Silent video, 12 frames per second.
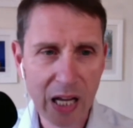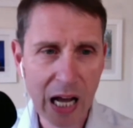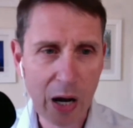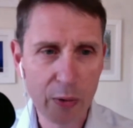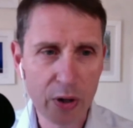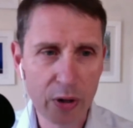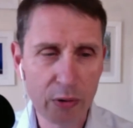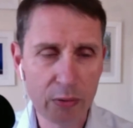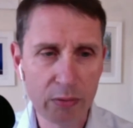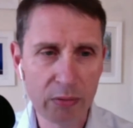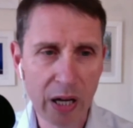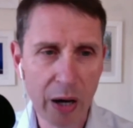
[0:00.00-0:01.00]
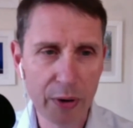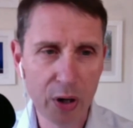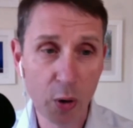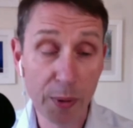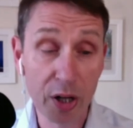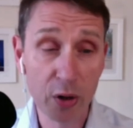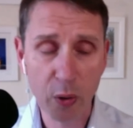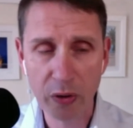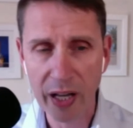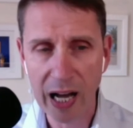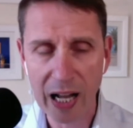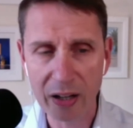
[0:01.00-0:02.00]
how you how you go about
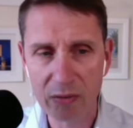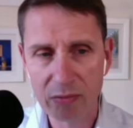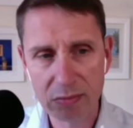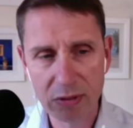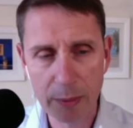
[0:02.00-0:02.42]
doing that and